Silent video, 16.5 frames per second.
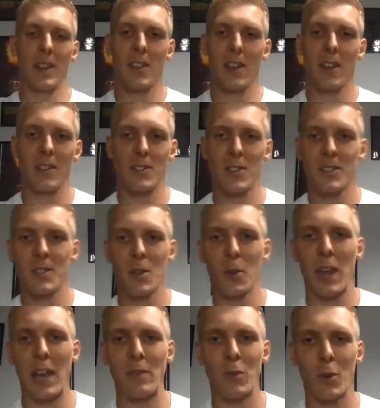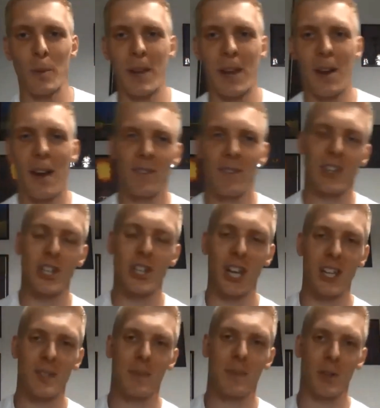Thank, just so thankful to be up the
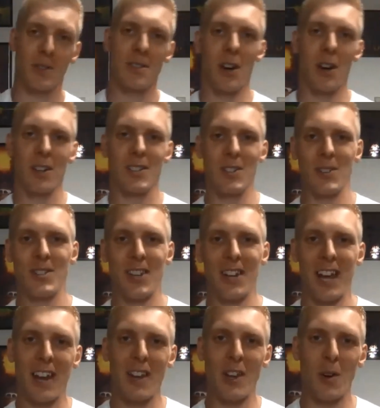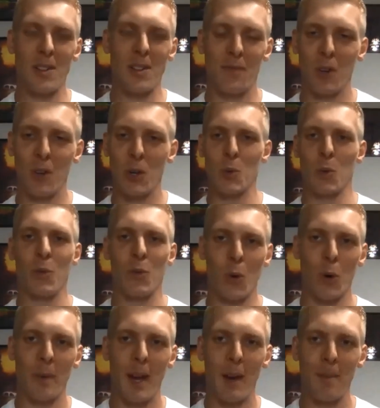chance to be able to talk to you today. I know it's a virtual
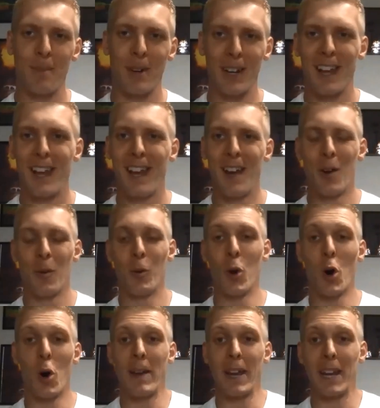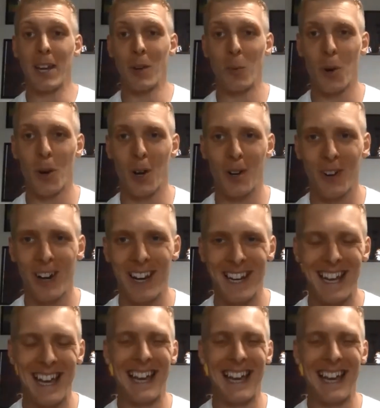format, but we're all making it work, right?